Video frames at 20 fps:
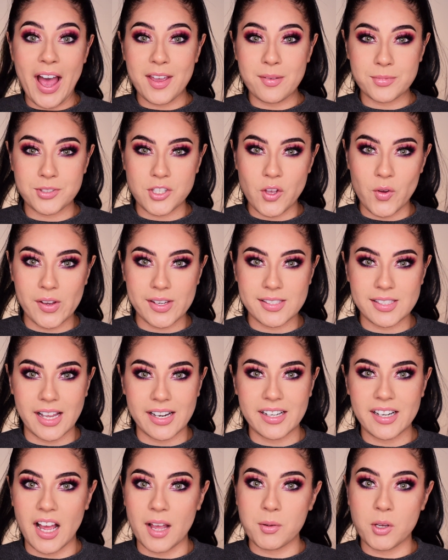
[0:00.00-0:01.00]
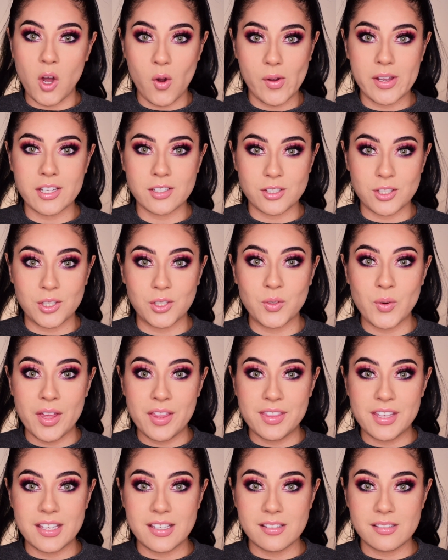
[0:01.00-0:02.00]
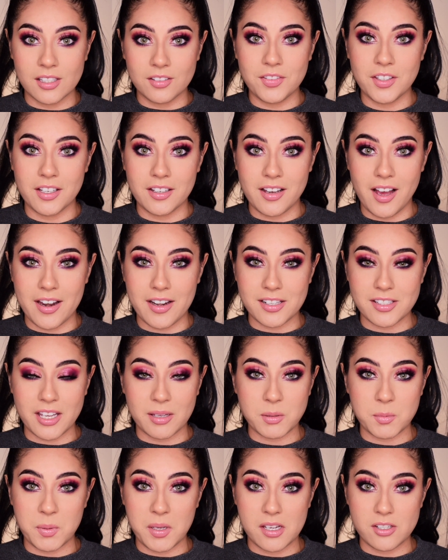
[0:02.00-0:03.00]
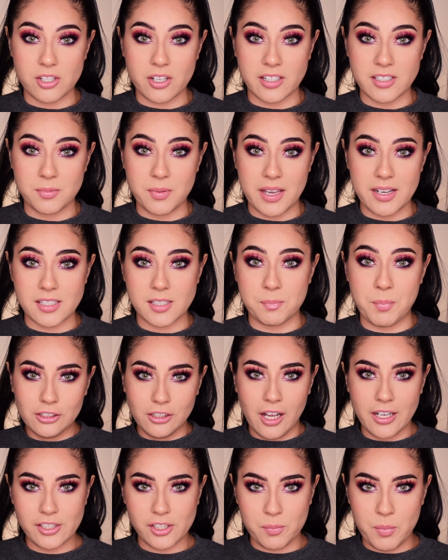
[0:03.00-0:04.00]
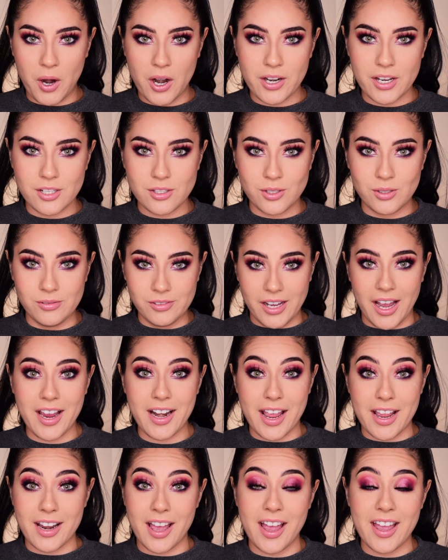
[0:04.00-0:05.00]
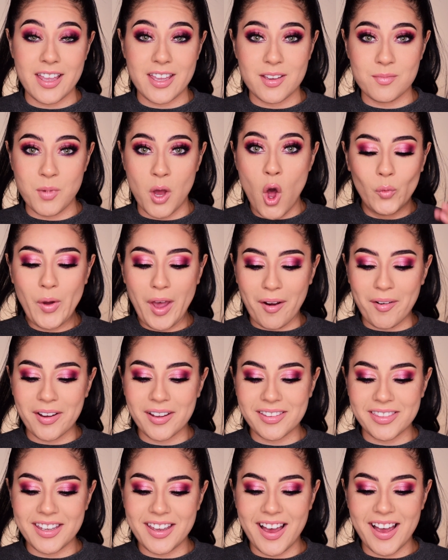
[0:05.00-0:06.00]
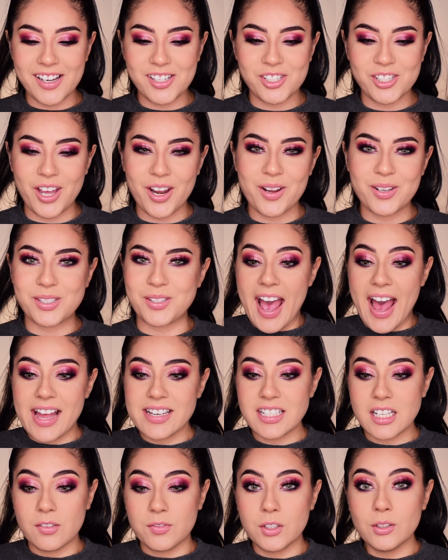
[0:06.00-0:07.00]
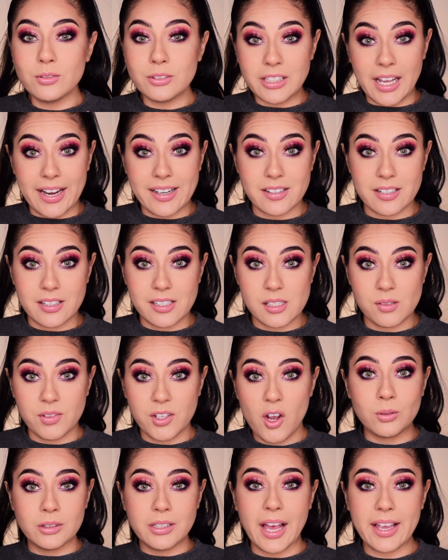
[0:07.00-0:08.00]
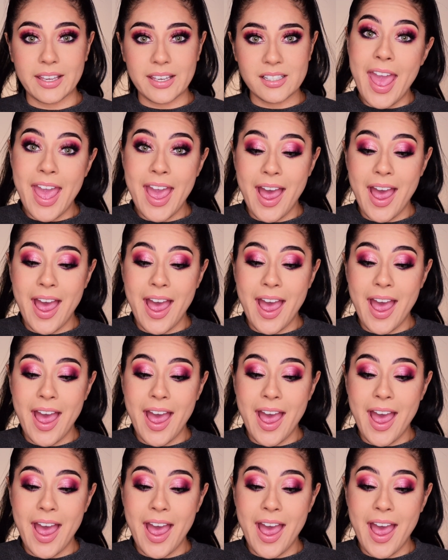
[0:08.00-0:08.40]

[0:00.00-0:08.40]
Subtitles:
I am so excited. I'm going to the SYLVIA GANI x BH Cosmetics launch party tonight, and I am wearing the eyeshadows. And if you liked this video, like it.